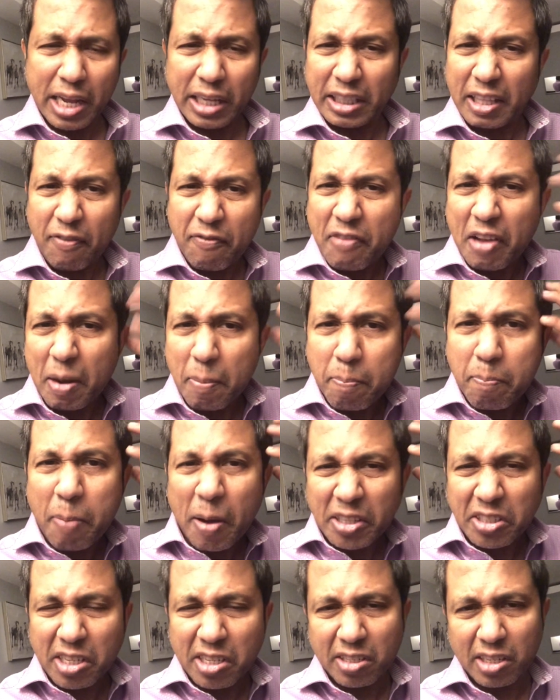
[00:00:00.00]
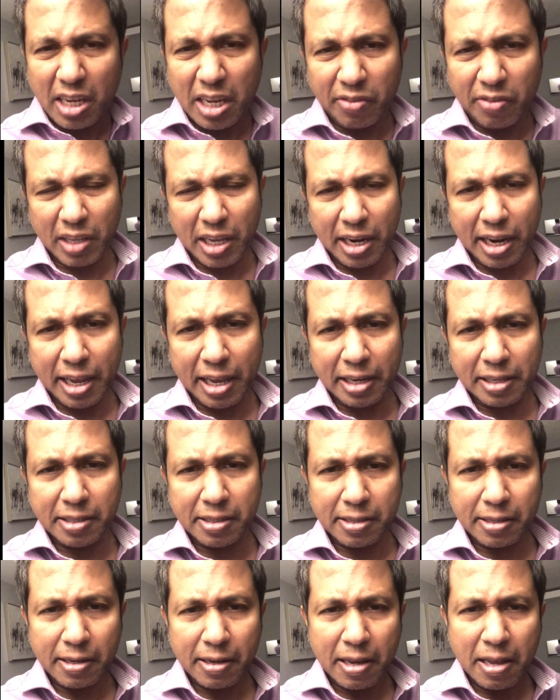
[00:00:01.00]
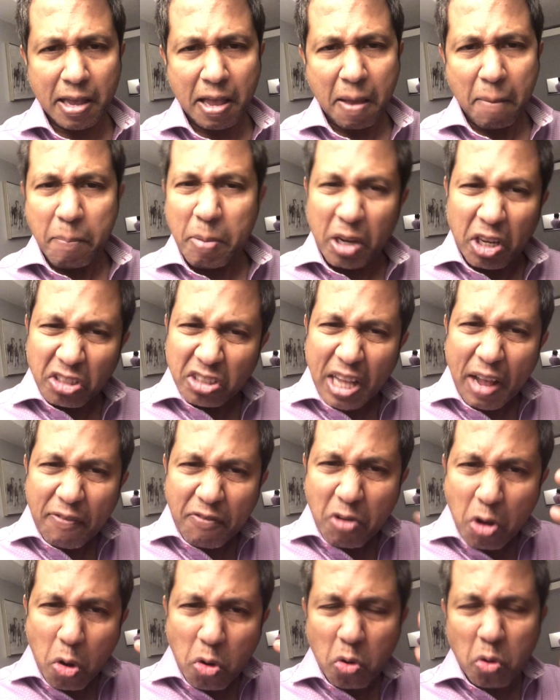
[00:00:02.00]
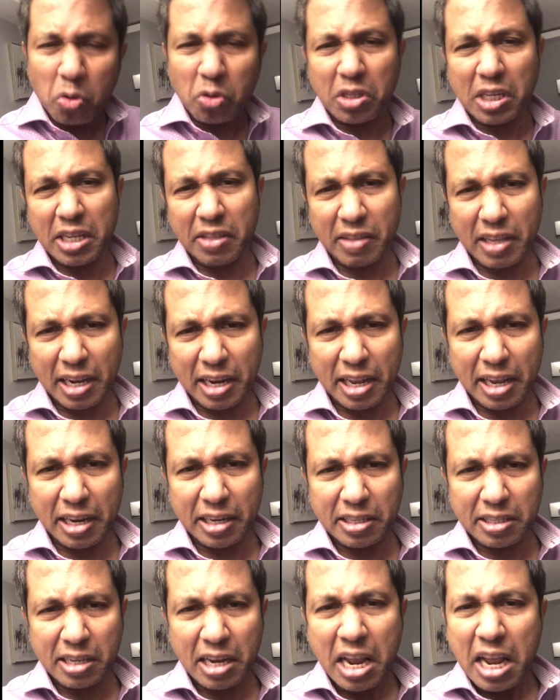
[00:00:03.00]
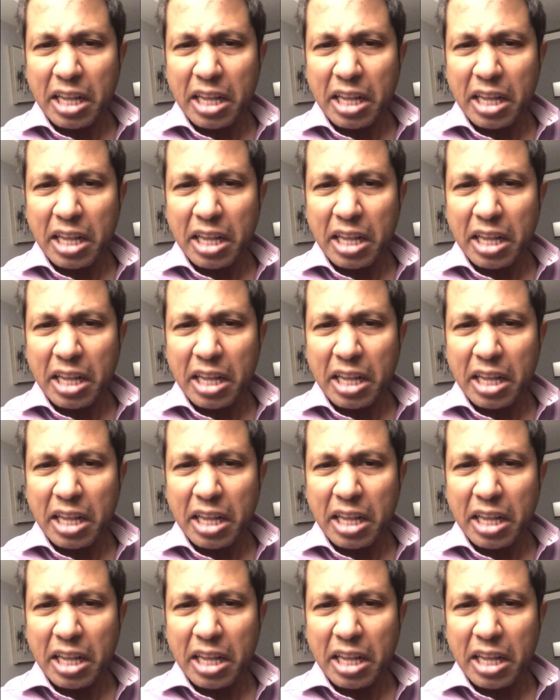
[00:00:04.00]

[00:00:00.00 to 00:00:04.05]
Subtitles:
They feel buzzes in heads because they have cuckoos in their heads.